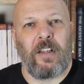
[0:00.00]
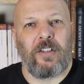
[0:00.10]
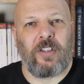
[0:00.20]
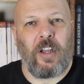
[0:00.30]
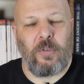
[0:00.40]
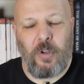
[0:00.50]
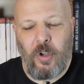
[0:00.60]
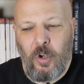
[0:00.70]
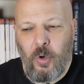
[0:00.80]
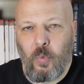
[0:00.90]
So,
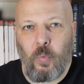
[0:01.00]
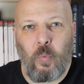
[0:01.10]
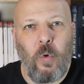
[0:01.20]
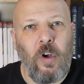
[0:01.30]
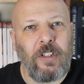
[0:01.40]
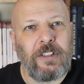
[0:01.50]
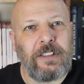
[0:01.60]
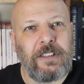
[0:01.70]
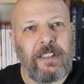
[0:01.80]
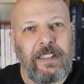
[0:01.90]

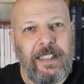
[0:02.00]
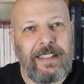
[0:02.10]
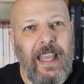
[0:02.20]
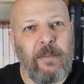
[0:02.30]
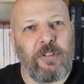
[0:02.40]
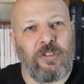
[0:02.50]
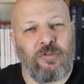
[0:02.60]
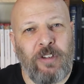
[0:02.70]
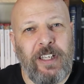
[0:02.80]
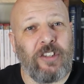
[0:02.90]
whilst these hammers
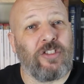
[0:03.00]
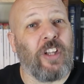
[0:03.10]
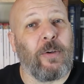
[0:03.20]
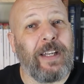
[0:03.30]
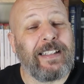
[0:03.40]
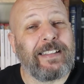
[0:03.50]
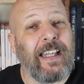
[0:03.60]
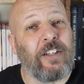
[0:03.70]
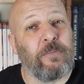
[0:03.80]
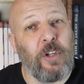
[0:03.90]
trinkets show an
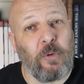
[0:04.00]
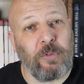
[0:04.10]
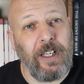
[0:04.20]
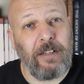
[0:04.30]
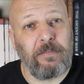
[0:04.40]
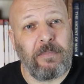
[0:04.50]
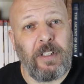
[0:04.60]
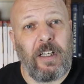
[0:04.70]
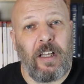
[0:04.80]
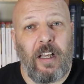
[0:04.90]
understanding of Mjolnir,
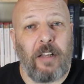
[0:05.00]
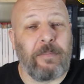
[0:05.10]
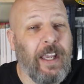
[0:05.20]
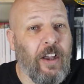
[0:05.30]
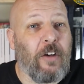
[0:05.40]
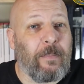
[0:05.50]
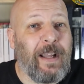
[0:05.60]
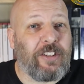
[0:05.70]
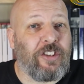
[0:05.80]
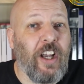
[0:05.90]
um, they are
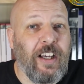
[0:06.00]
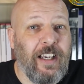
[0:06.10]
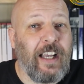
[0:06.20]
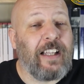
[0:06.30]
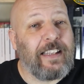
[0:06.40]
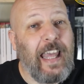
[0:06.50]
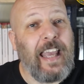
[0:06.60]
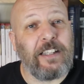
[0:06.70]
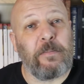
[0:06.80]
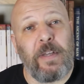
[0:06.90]
much younger
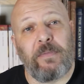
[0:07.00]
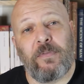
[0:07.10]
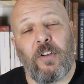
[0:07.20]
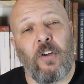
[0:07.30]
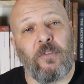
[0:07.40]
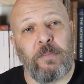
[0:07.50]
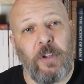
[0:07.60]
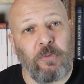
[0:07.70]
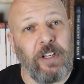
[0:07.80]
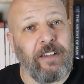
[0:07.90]
than the myth of
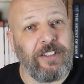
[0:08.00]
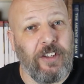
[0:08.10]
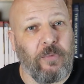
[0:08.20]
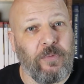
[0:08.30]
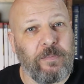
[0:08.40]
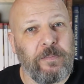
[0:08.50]
Mjolnir itself.